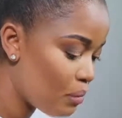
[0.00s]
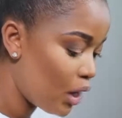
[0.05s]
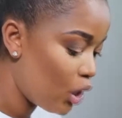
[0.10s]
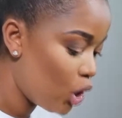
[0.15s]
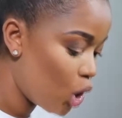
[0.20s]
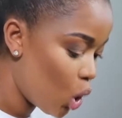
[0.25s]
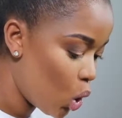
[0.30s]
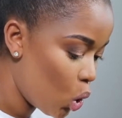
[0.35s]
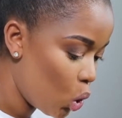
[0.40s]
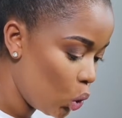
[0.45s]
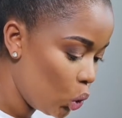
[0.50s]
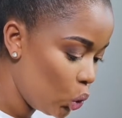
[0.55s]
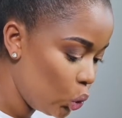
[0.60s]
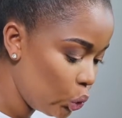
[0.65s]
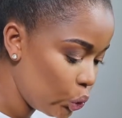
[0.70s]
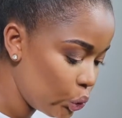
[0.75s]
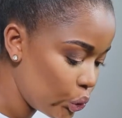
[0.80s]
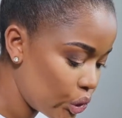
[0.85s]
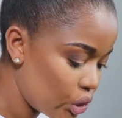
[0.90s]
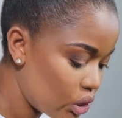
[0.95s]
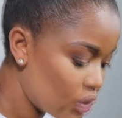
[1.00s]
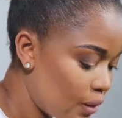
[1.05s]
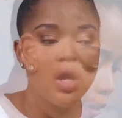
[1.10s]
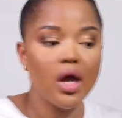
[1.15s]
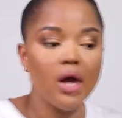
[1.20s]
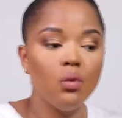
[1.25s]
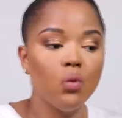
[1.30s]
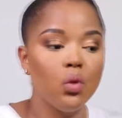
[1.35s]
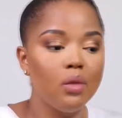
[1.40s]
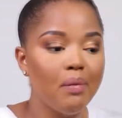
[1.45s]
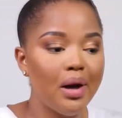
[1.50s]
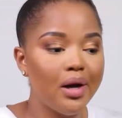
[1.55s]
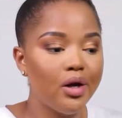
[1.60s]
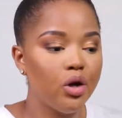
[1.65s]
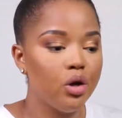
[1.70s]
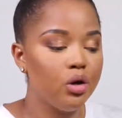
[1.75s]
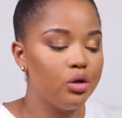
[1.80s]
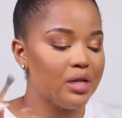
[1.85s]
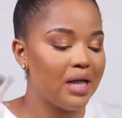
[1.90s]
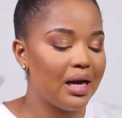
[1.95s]
my nose. Then with my
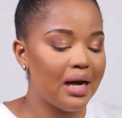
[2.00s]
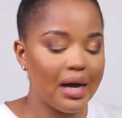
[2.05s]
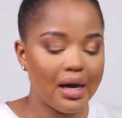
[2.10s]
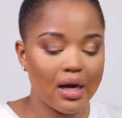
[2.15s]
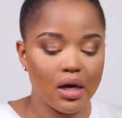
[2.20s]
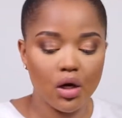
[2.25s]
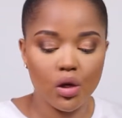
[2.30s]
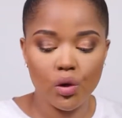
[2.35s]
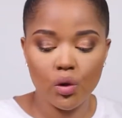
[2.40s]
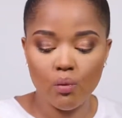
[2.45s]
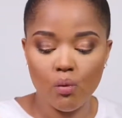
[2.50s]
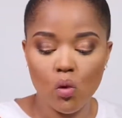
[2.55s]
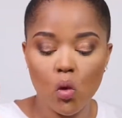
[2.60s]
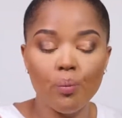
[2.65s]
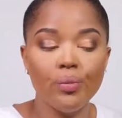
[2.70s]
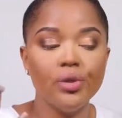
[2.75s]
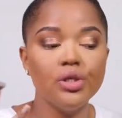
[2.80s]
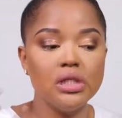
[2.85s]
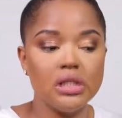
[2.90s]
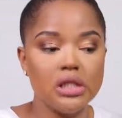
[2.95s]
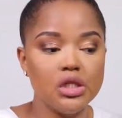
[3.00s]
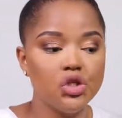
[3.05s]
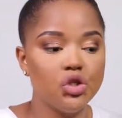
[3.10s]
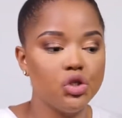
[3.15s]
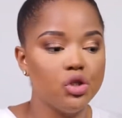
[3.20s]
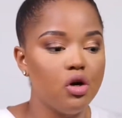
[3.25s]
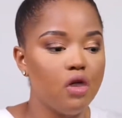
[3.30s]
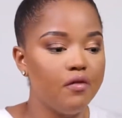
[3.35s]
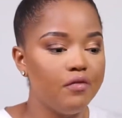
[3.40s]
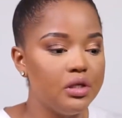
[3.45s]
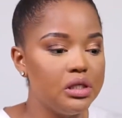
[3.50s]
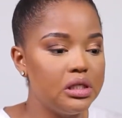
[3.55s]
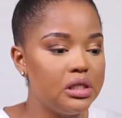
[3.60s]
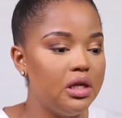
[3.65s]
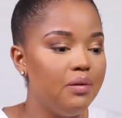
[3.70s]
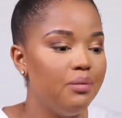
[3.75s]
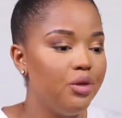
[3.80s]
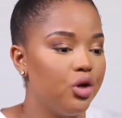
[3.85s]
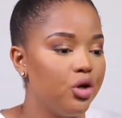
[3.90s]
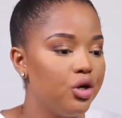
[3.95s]
nose, I like a little more precision,
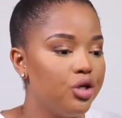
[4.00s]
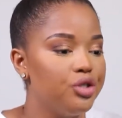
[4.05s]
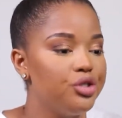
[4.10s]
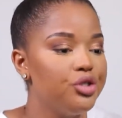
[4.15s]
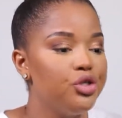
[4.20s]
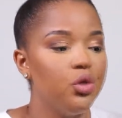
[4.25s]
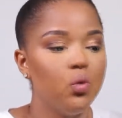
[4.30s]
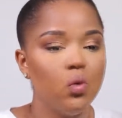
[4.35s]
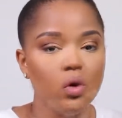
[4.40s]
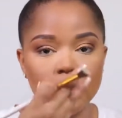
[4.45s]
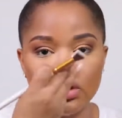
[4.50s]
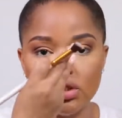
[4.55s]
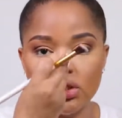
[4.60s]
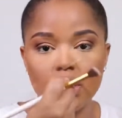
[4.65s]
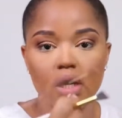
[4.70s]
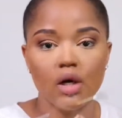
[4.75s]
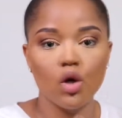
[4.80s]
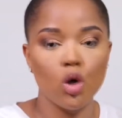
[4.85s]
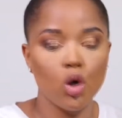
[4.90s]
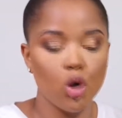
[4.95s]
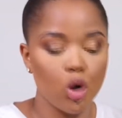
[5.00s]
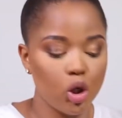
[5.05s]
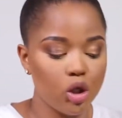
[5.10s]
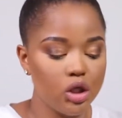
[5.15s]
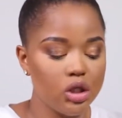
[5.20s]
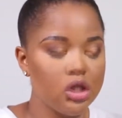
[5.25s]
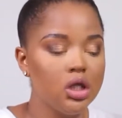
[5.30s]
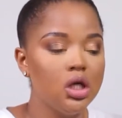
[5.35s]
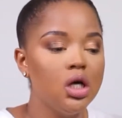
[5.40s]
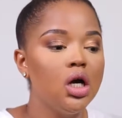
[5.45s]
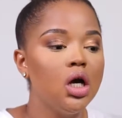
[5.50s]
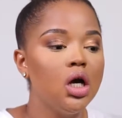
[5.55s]
obviously, because you want that good